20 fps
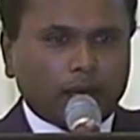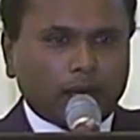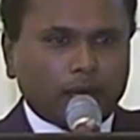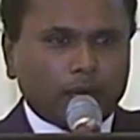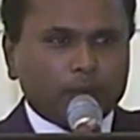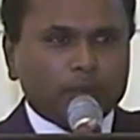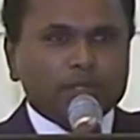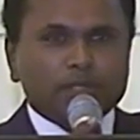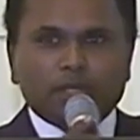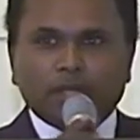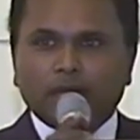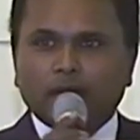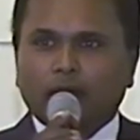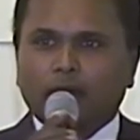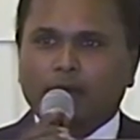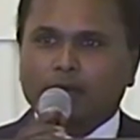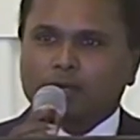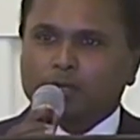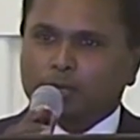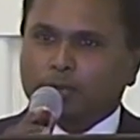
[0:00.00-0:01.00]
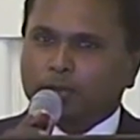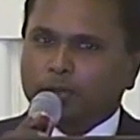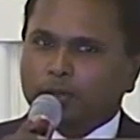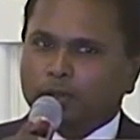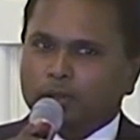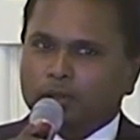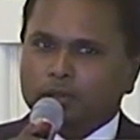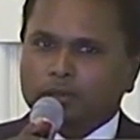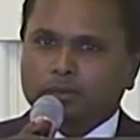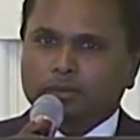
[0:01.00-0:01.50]
I'm a serial
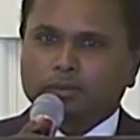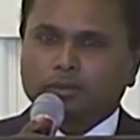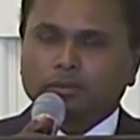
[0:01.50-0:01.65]
entrepreneur,